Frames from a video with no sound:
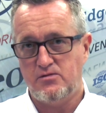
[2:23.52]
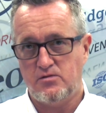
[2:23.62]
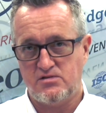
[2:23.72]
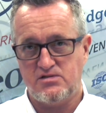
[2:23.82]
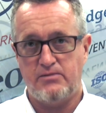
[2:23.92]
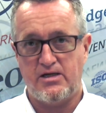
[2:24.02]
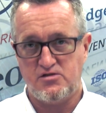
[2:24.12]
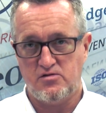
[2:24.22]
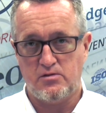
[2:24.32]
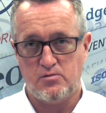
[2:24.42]
in order to make
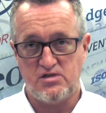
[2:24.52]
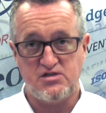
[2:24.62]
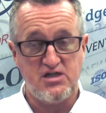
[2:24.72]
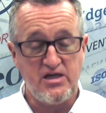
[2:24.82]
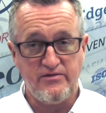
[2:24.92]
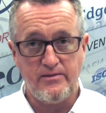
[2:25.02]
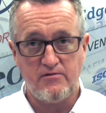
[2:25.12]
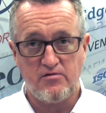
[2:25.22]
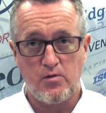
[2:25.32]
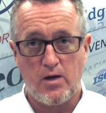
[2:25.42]
sure that we're achieving
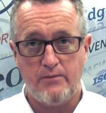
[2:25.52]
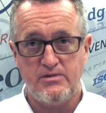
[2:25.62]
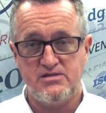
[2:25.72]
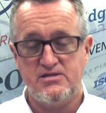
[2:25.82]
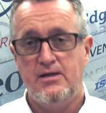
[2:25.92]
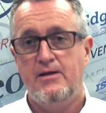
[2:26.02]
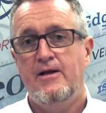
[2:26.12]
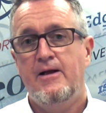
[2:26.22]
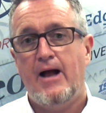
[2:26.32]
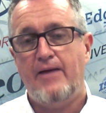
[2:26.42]
the requirements.
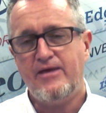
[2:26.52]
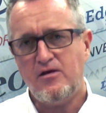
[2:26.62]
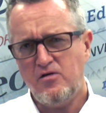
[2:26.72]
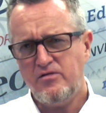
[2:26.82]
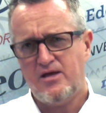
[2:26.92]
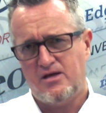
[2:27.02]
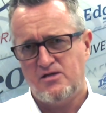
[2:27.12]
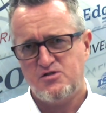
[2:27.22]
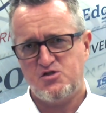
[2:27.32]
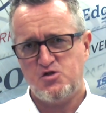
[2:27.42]
And the other
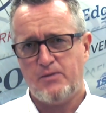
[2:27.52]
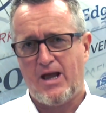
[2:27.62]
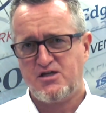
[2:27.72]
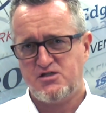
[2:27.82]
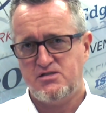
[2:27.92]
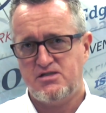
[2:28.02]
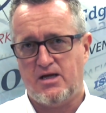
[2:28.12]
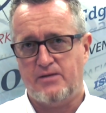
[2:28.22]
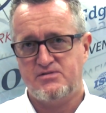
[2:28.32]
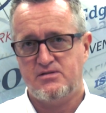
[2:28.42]
sub-action
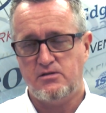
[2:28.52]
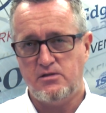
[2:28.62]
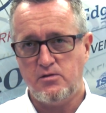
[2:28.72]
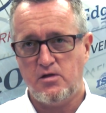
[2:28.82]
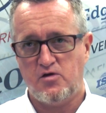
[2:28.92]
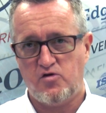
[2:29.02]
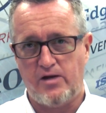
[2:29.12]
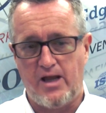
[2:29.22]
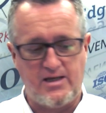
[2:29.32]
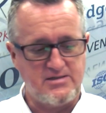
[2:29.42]
types that you can
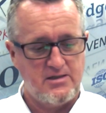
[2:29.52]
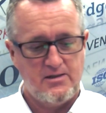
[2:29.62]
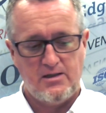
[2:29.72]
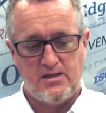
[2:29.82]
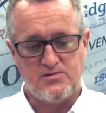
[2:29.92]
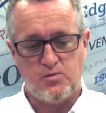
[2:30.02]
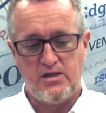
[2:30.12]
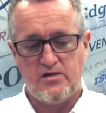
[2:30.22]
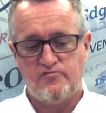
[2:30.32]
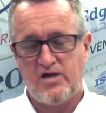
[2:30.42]
create is we
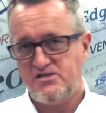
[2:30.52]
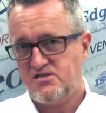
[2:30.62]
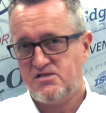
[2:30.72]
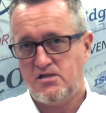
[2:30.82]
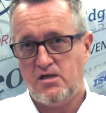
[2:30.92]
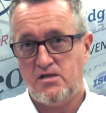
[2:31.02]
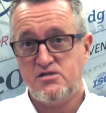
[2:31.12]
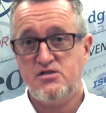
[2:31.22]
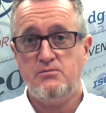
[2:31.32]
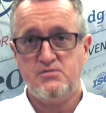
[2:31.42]
can register an
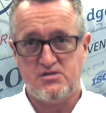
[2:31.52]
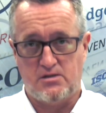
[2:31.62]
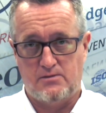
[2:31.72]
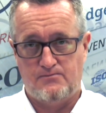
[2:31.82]
assumption.